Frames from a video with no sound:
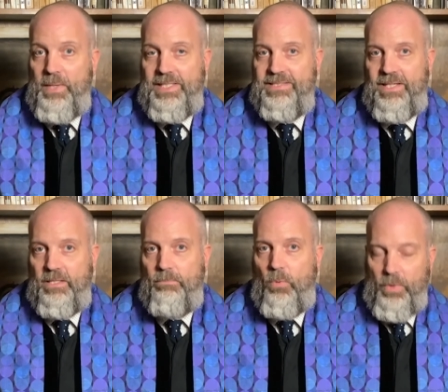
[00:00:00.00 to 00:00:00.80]
That's not the
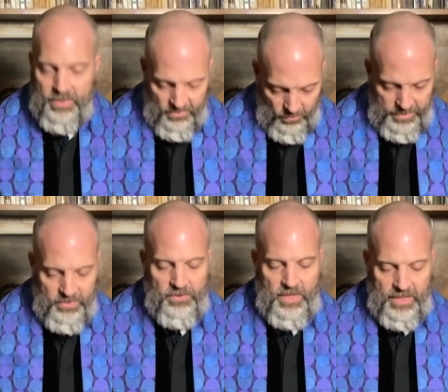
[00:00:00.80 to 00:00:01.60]
point. The real
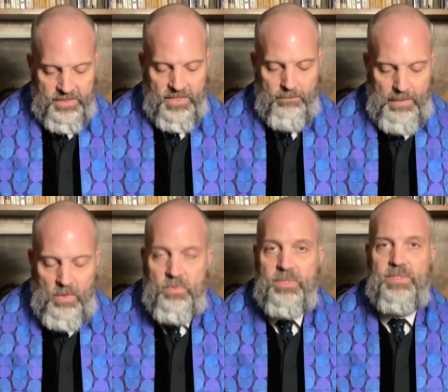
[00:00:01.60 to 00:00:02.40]
thing is the
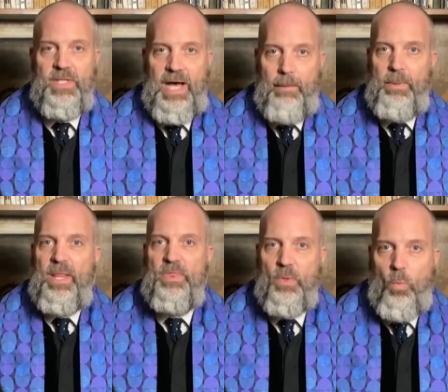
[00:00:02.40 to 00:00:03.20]
mountaintop
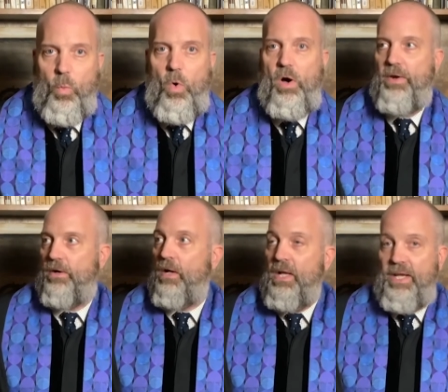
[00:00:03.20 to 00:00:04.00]
and the water